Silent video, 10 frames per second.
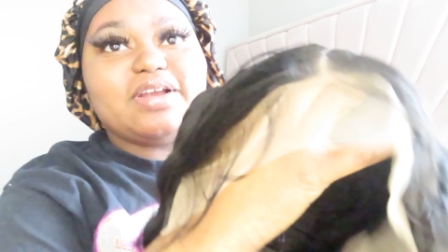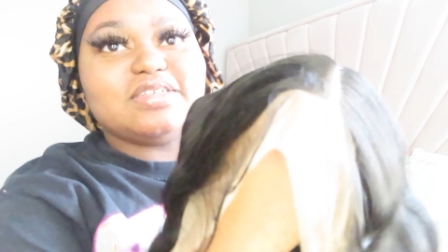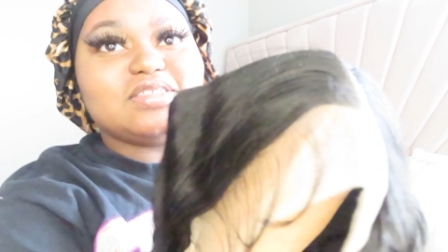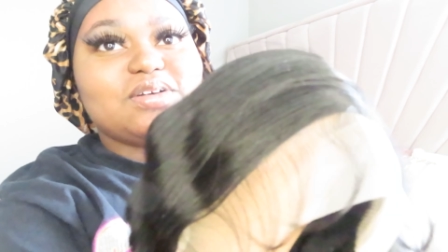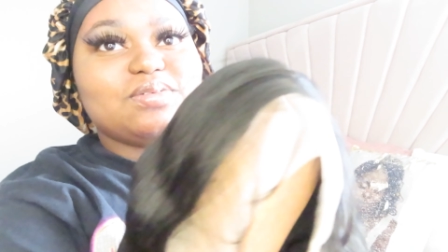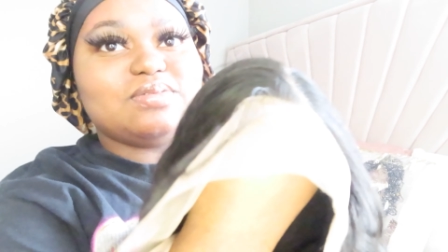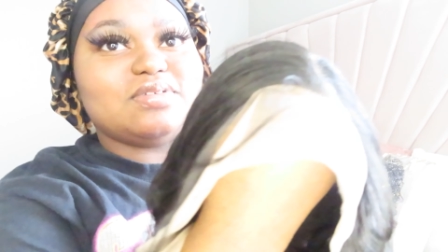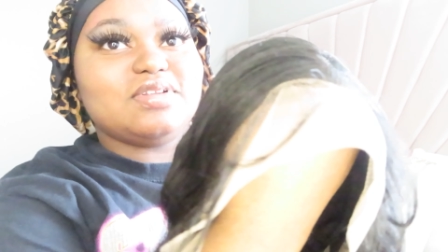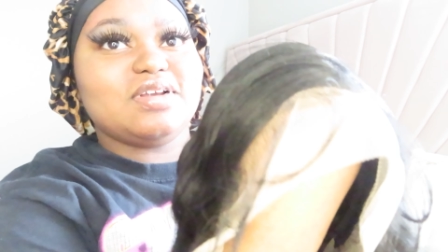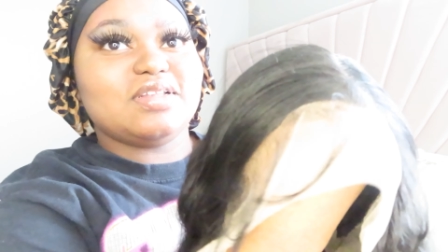hairs though.
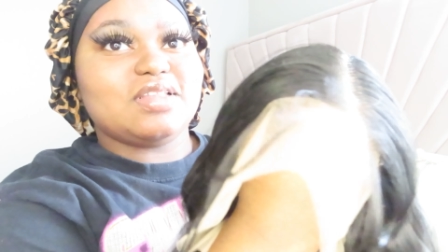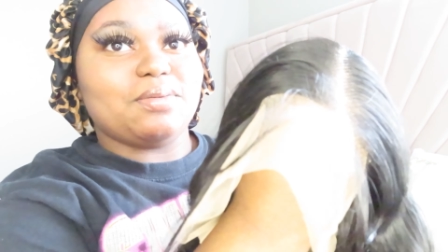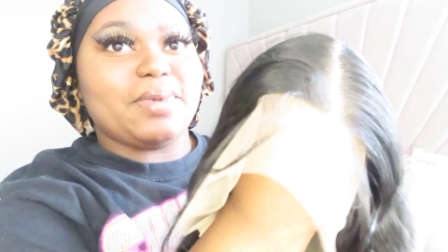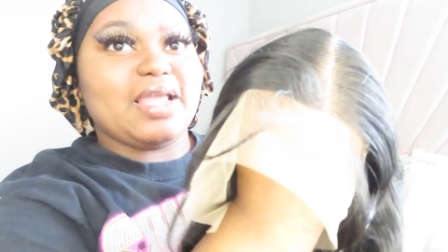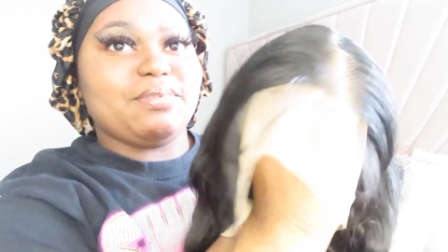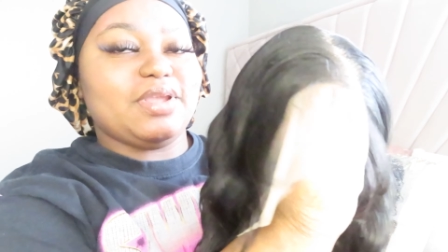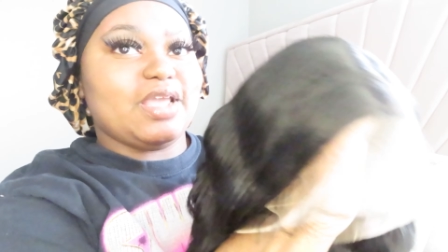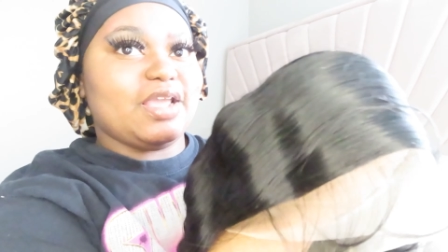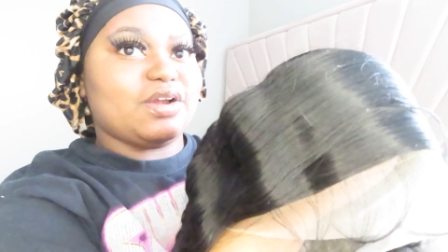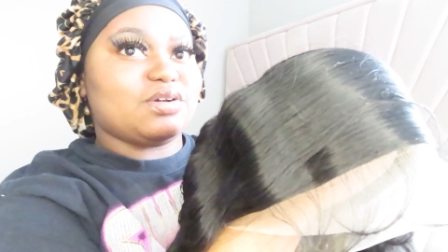Look at the baby
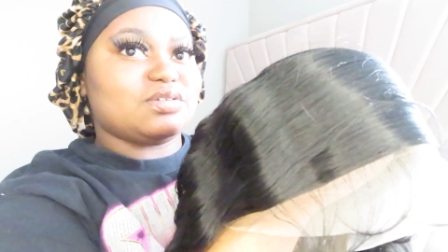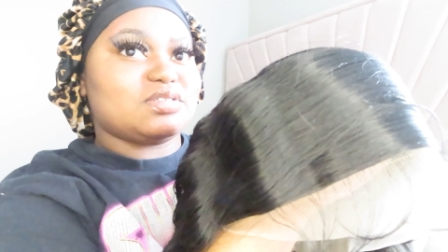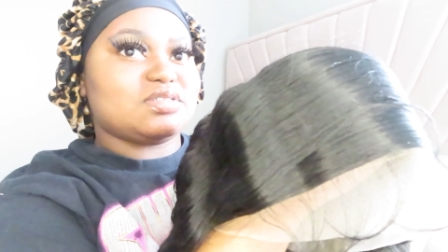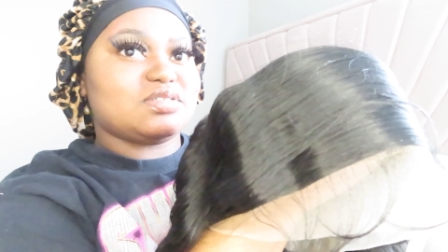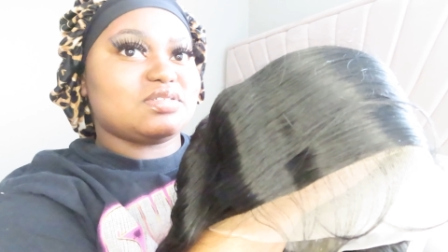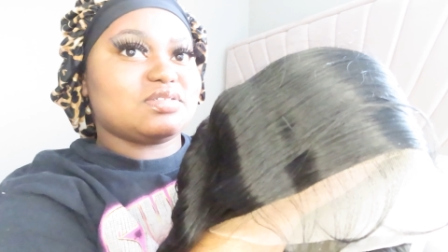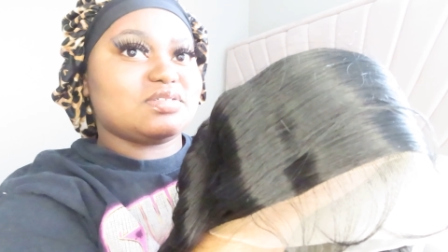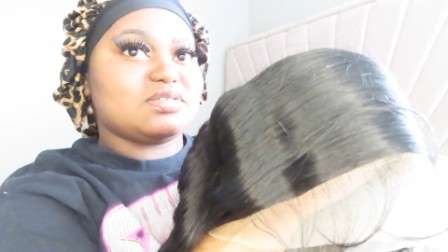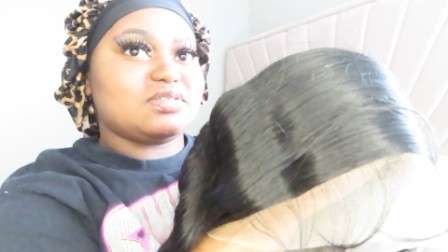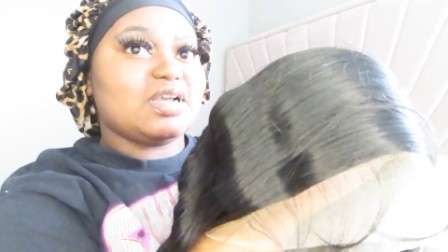hairs.
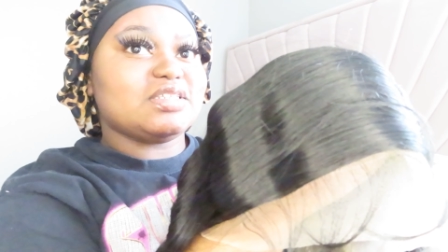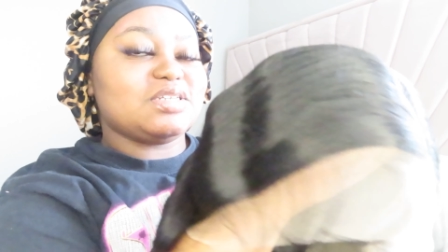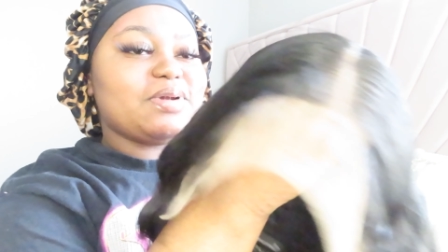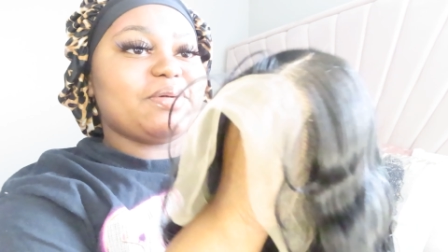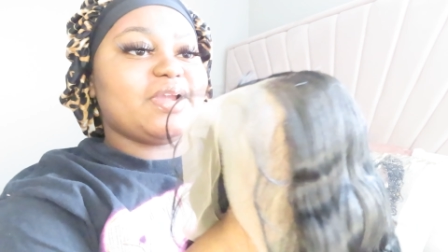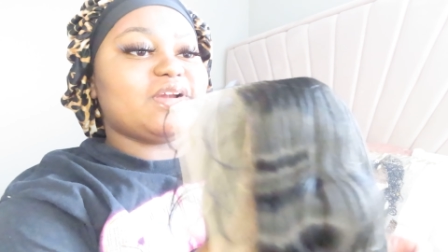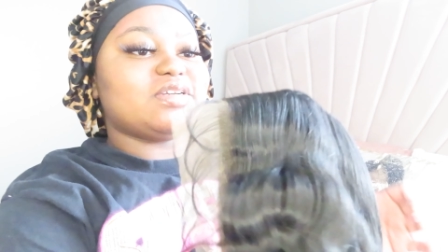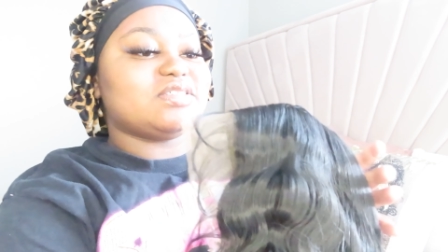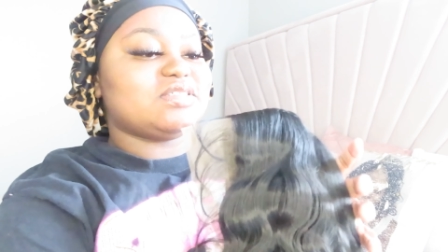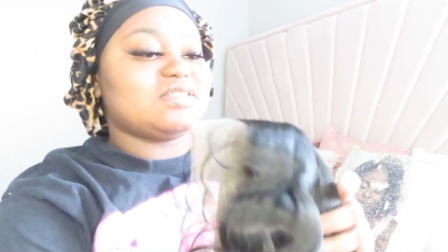I see the baby
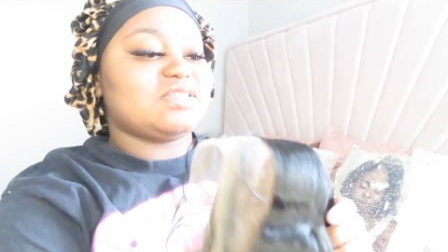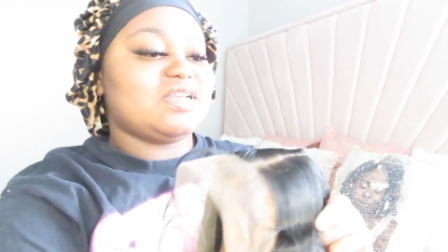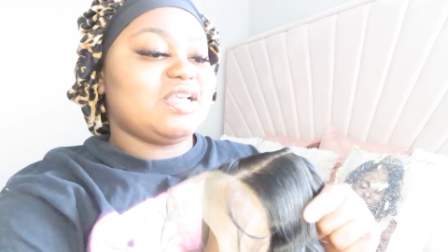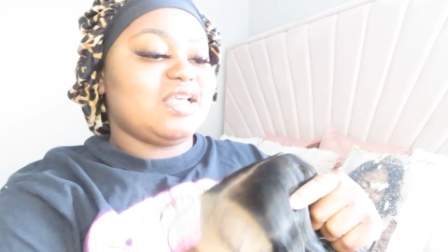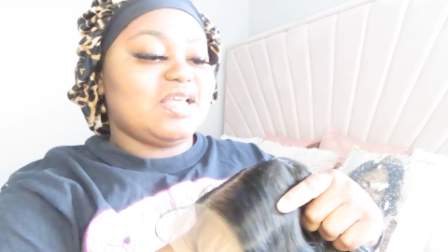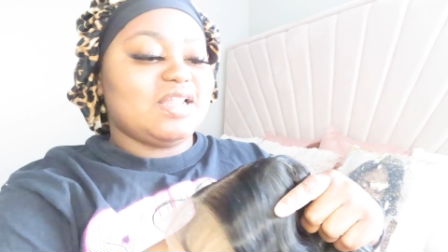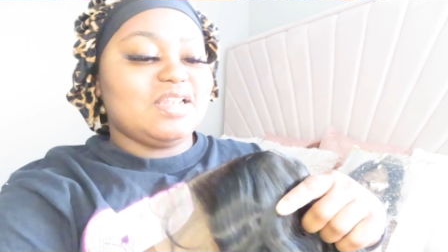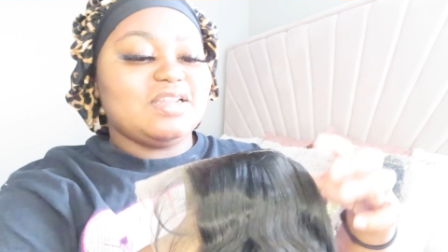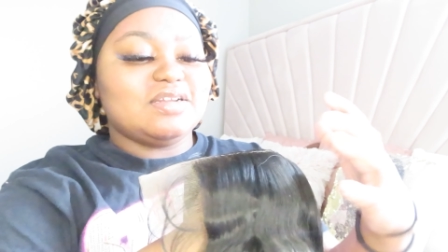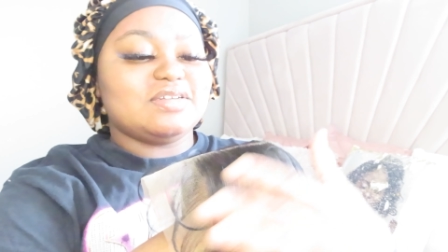hairs.
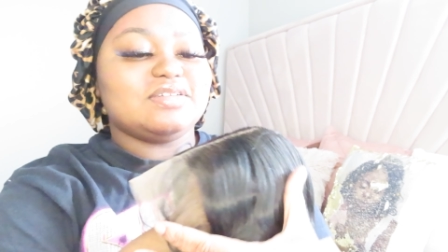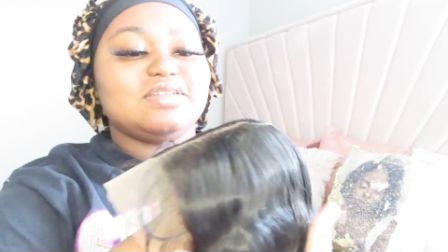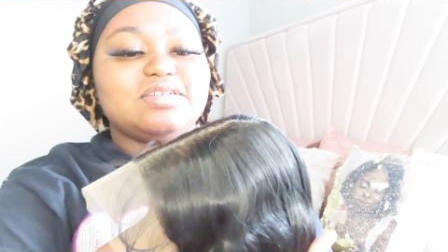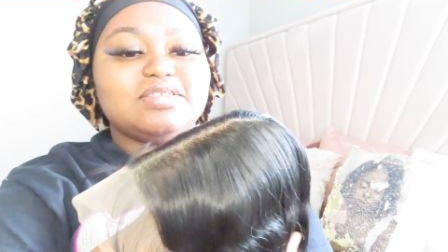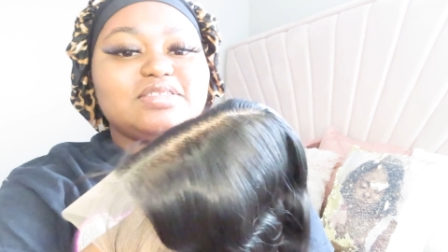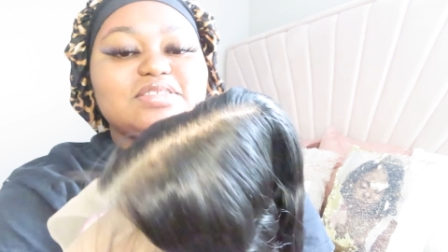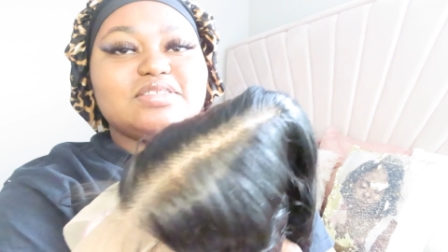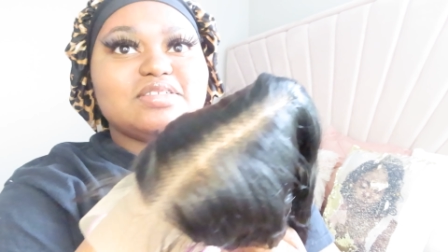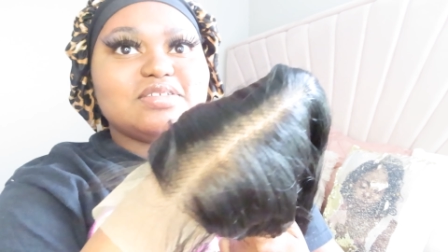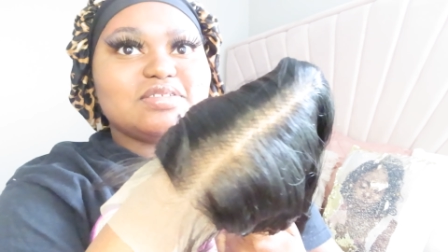Look, look,
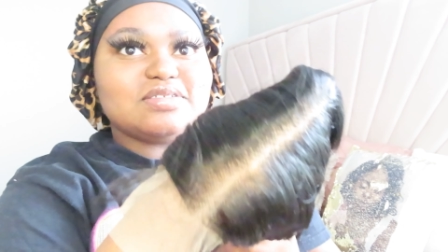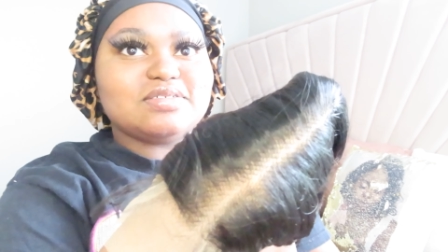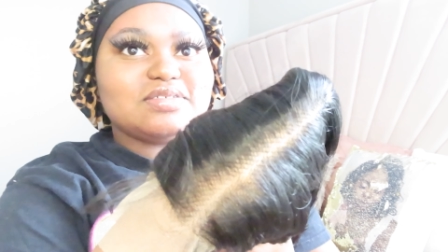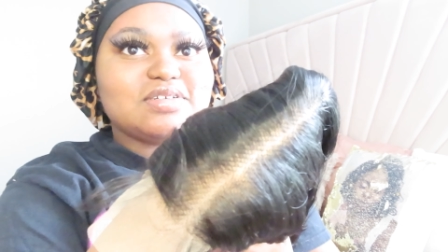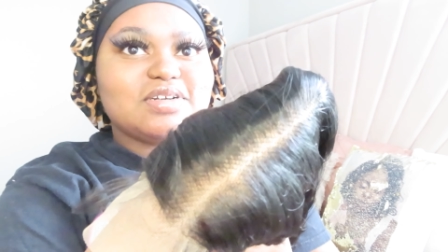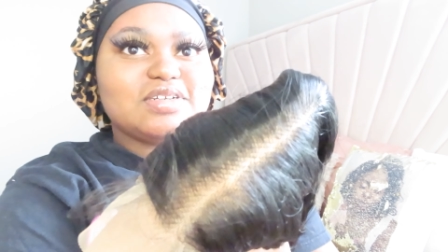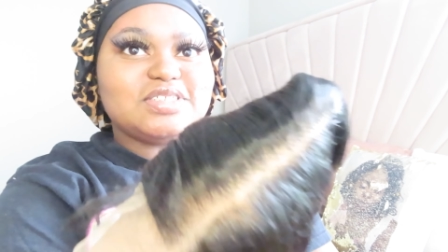just look. Girl,